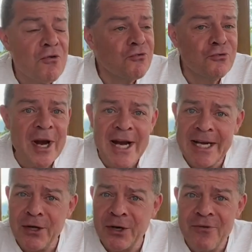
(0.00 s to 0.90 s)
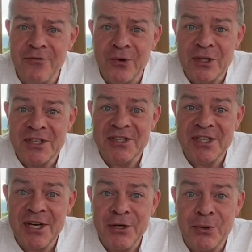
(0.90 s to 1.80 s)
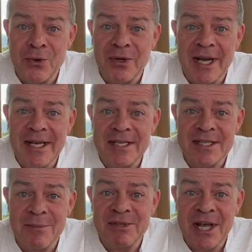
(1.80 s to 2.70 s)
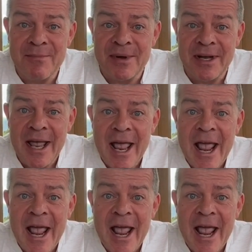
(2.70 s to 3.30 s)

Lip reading: Really looking forward to seeing you all in September.